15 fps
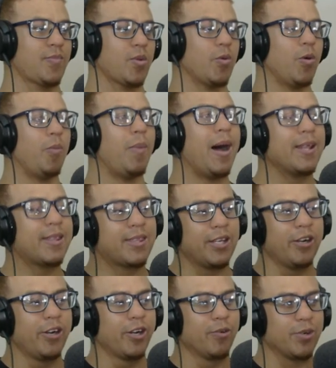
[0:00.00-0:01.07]
Well, my
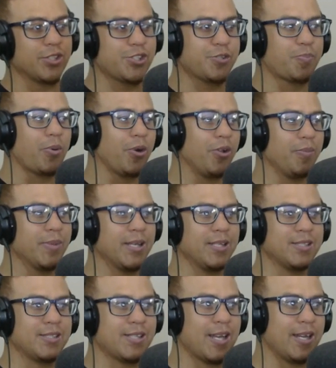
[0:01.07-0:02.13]
theory was Spoil
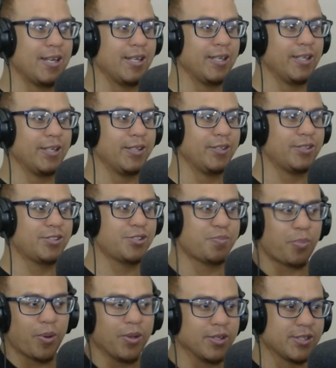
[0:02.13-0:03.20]
means that he
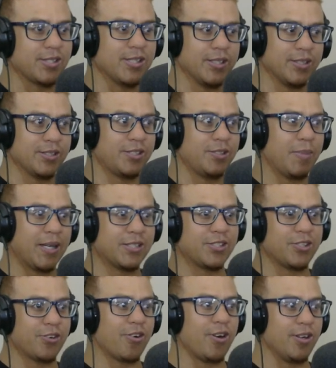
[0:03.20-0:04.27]
spoils things, he makes
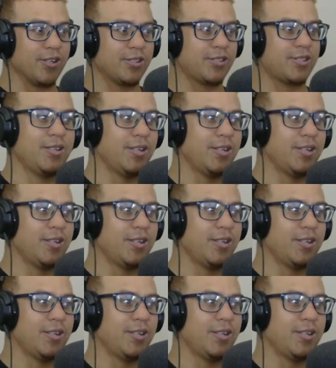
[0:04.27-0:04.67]
it rot.